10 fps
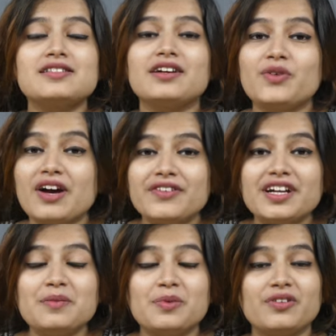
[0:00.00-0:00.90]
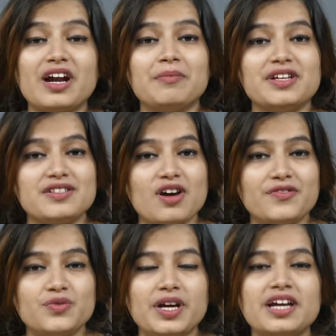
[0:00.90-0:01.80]
is a graphical programming
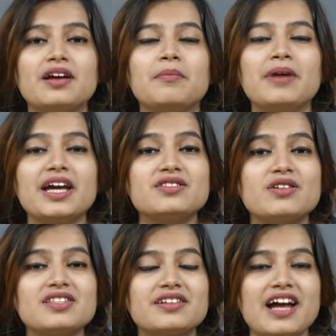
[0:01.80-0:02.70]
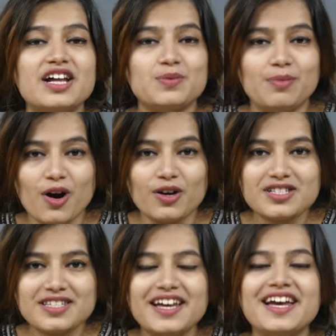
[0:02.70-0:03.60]
software based on Scratch
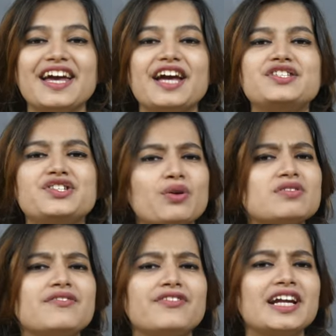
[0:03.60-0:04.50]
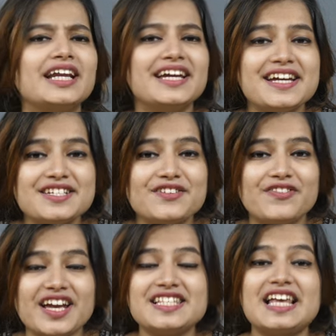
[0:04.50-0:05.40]
blocks. Its user-friendly
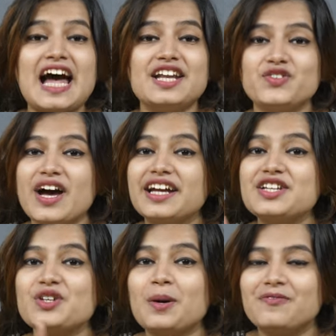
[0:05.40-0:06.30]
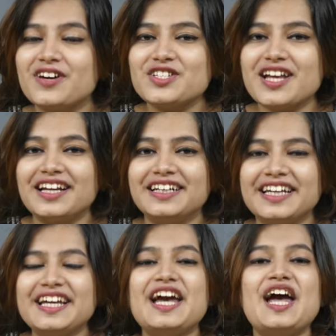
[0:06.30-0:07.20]
interface and drag-and-drop
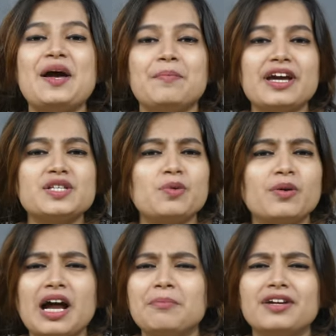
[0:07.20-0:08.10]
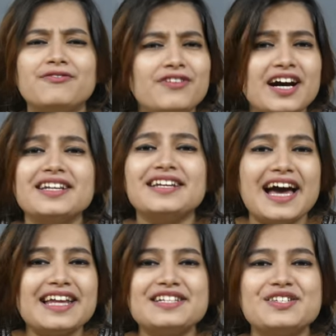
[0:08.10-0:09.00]
functionality makes programming fun
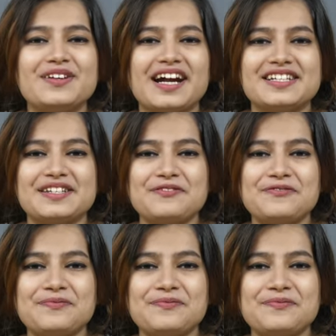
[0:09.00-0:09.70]
and interactive.